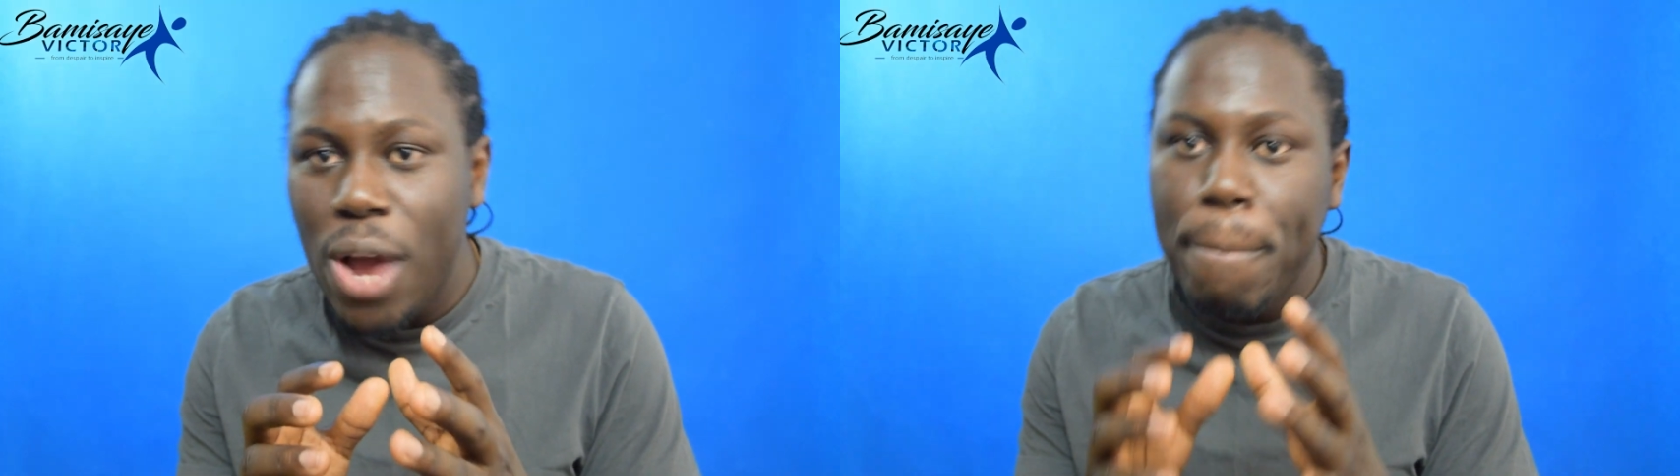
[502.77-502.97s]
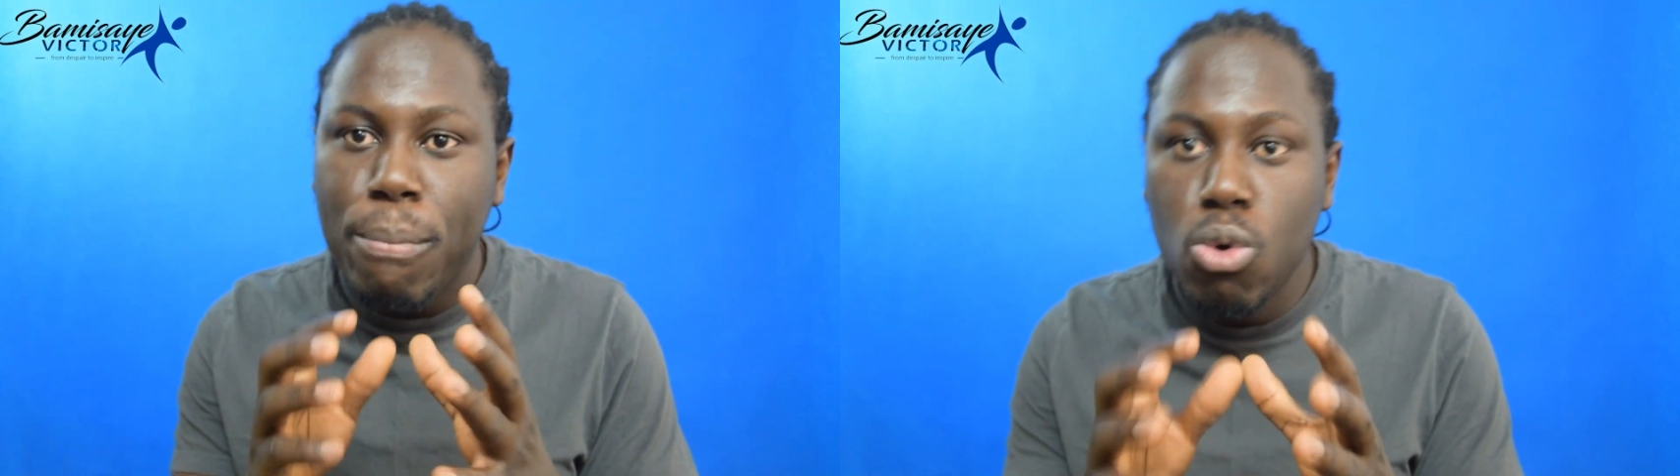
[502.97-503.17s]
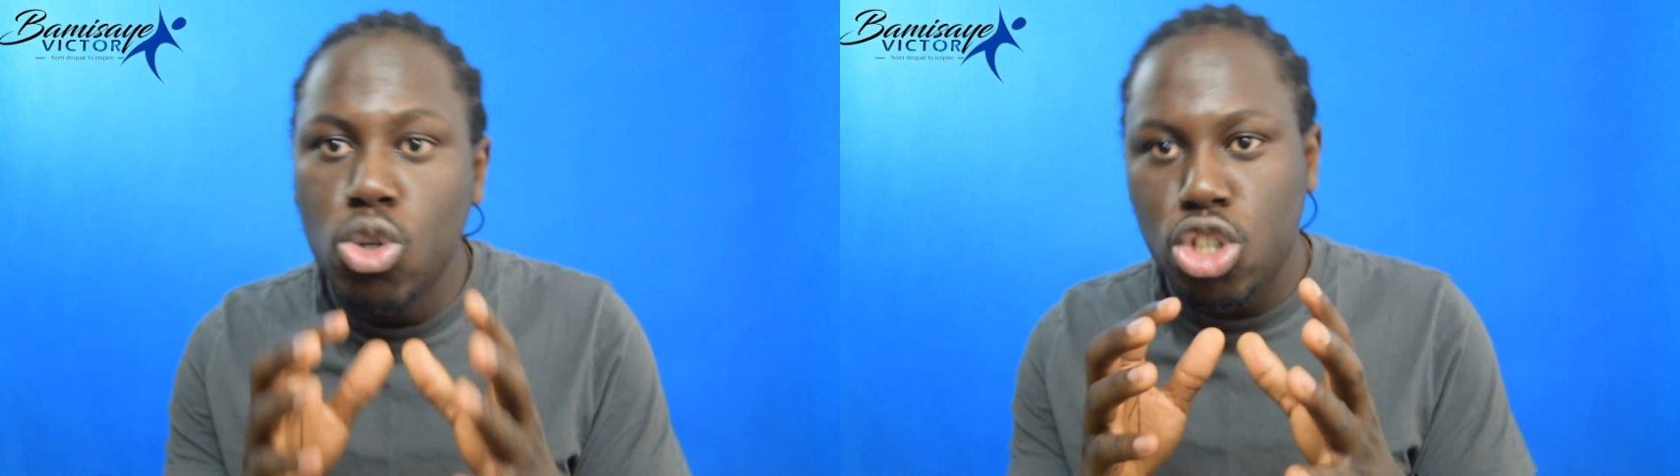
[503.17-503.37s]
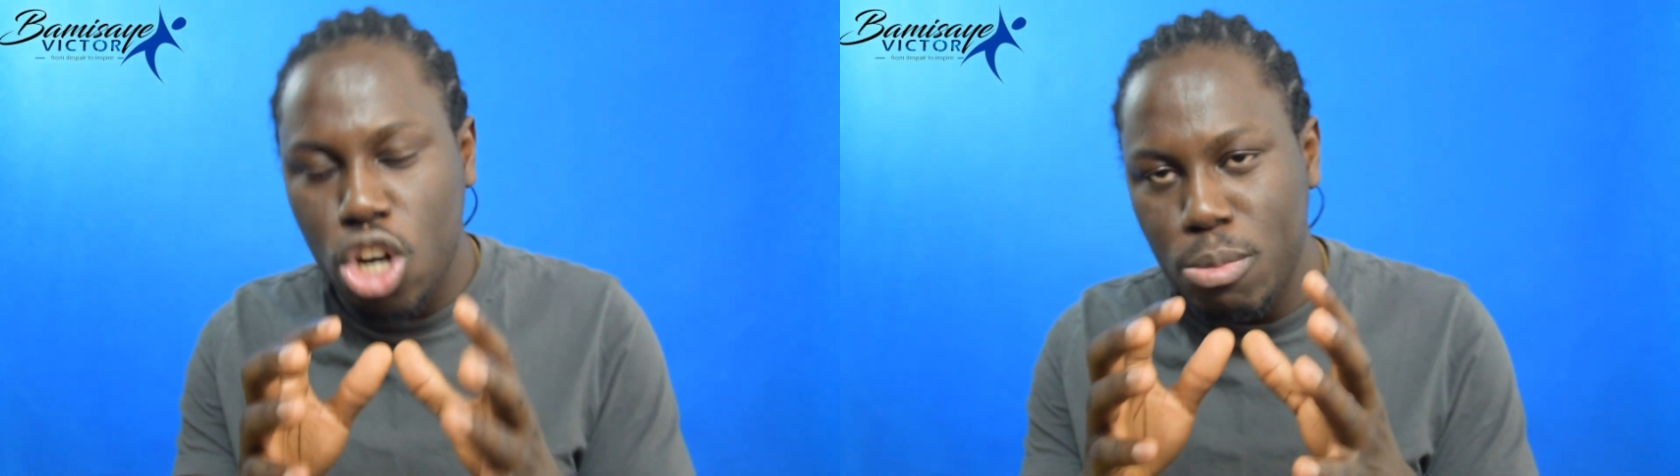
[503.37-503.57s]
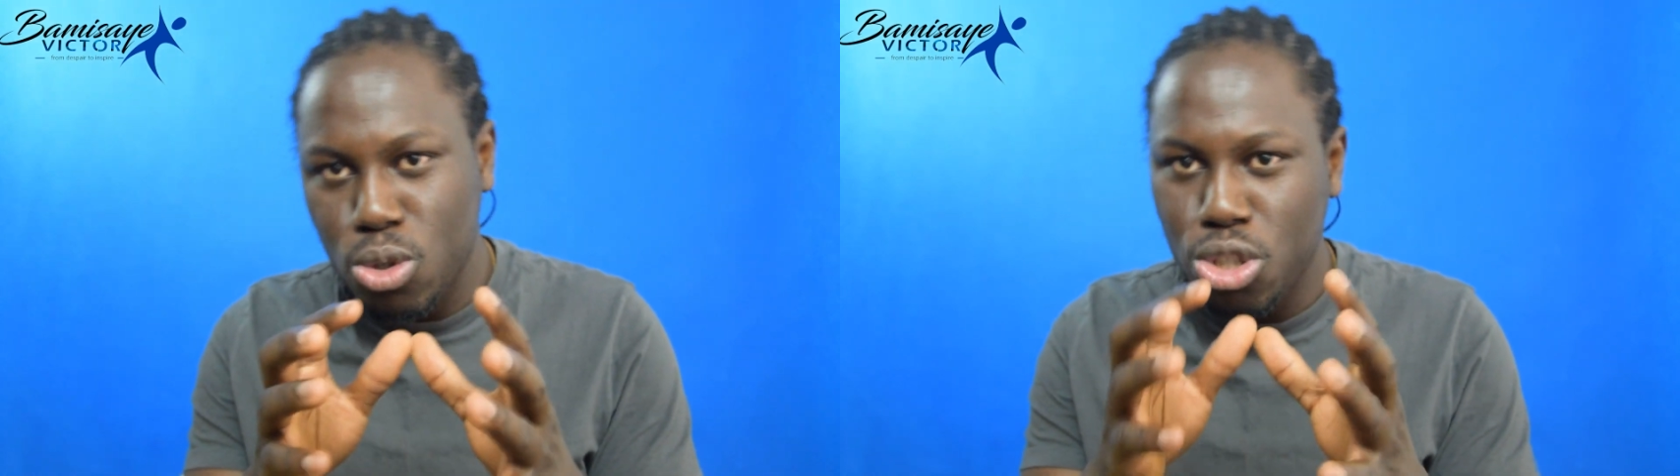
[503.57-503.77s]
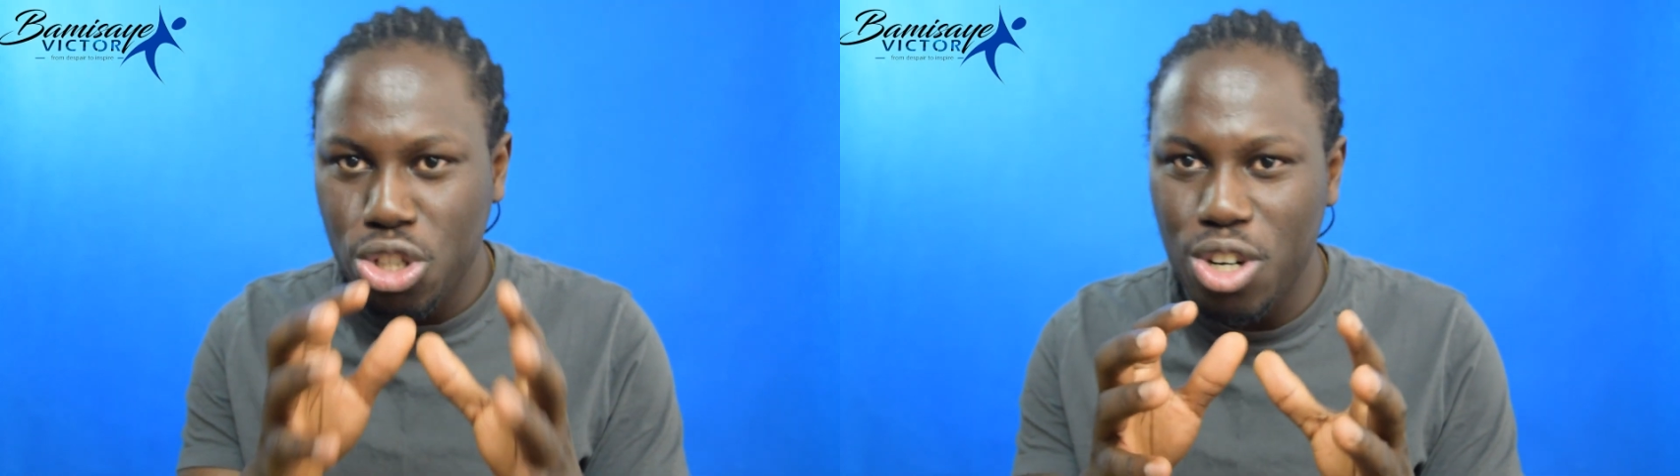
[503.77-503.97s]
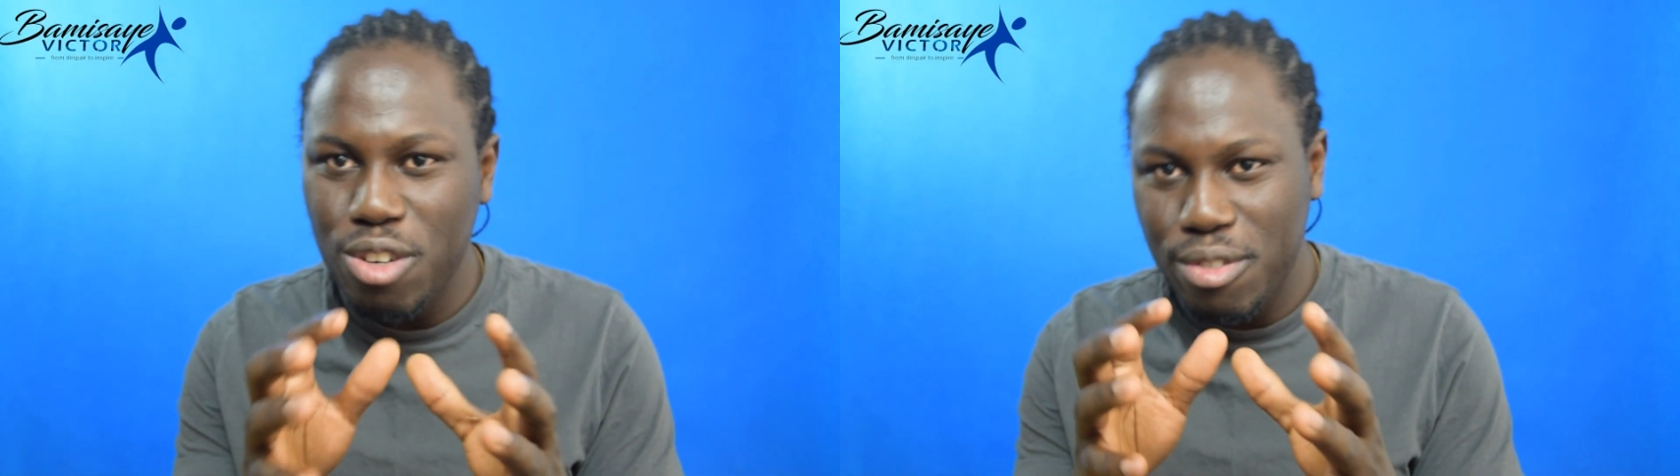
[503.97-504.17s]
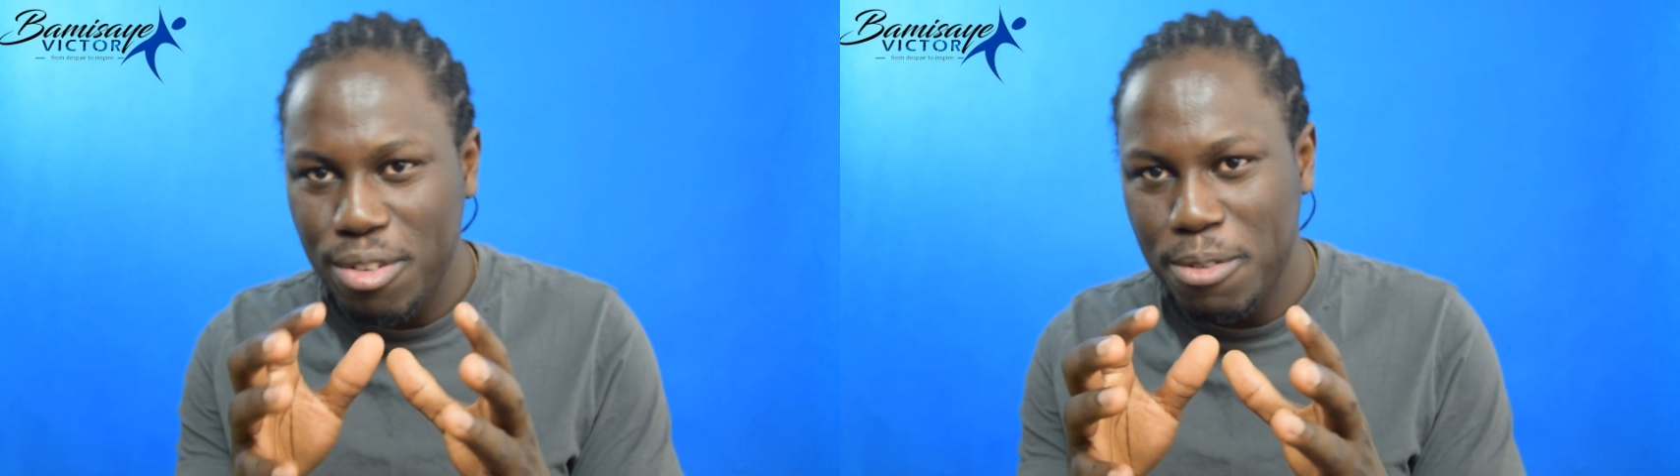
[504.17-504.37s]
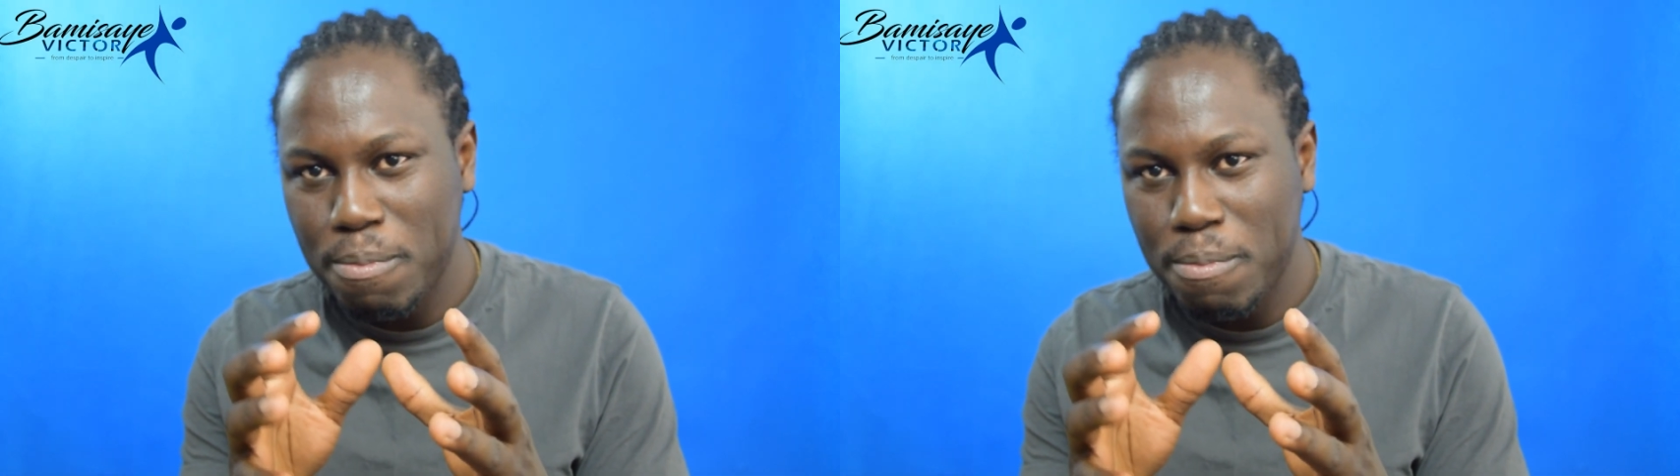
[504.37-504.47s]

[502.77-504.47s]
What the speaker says: push comes to shove